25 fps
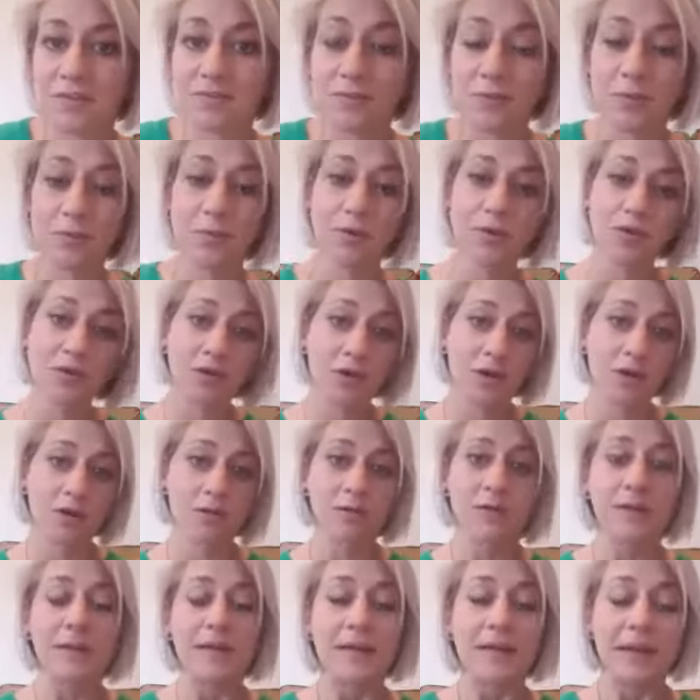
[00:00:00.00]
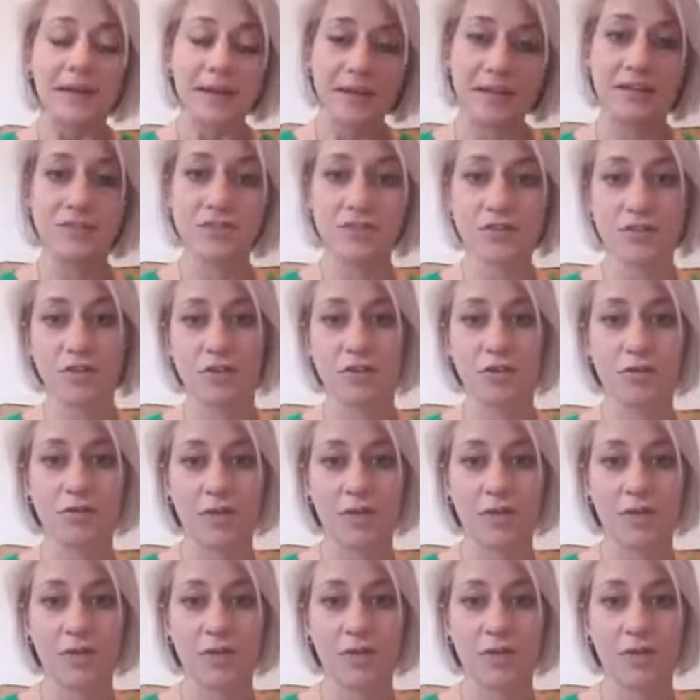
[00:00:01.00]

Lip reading: So I'm going to go into